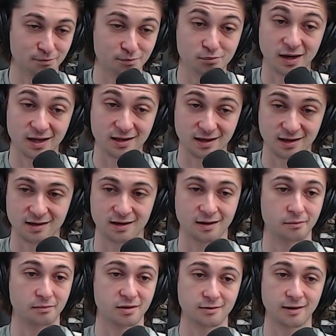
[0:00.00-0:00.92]
But I didn't.
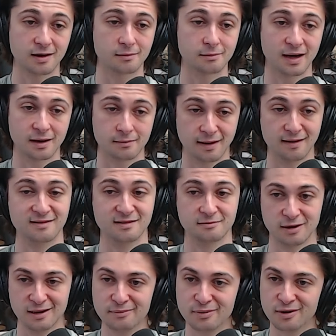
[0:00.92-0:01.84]
I'm surrounded by amazing
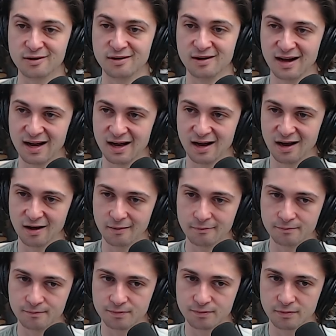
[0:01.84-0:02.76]
people
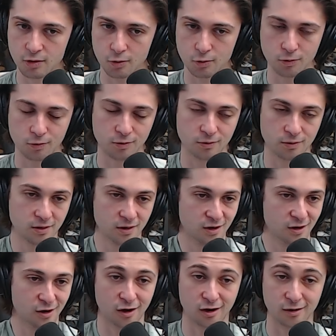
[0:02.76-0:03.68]
who
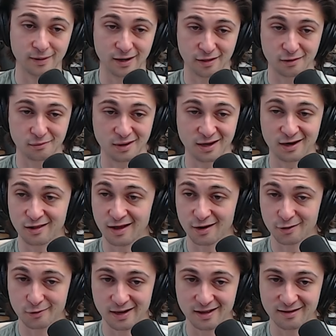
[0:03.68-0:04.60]
are better than me in a
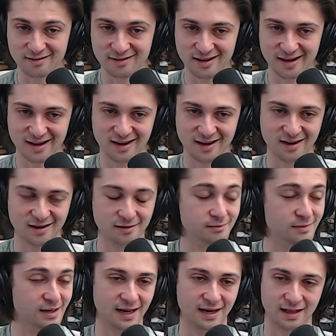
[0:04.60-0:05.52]
lot of ways,
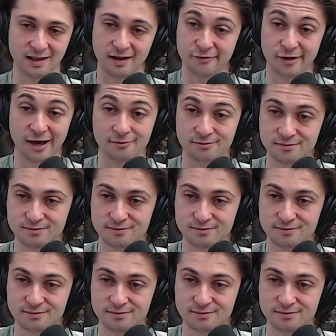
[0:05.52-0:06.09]
and I love that.